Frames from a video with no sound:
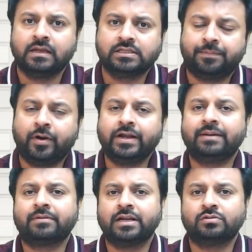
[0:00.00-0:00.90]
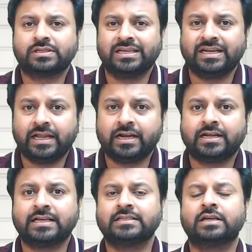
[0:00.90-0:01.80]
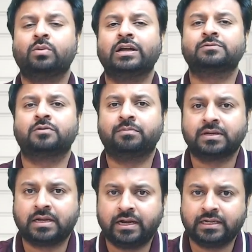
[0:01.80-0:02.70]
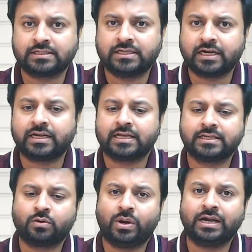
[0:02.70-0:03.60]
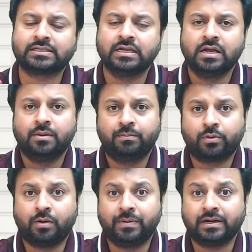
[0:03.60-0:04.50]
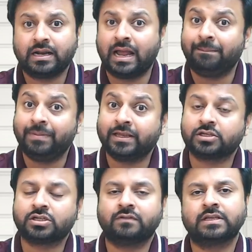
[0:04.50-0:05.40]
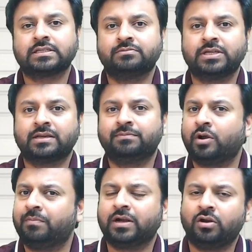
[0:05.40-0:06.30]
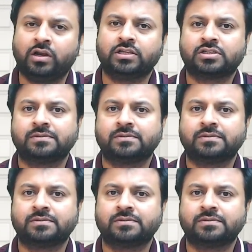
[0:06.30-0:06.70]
The point I'm trying to say, direct tax requires proper guidance. Direct tax requires proper application of the subject, proper knowledge,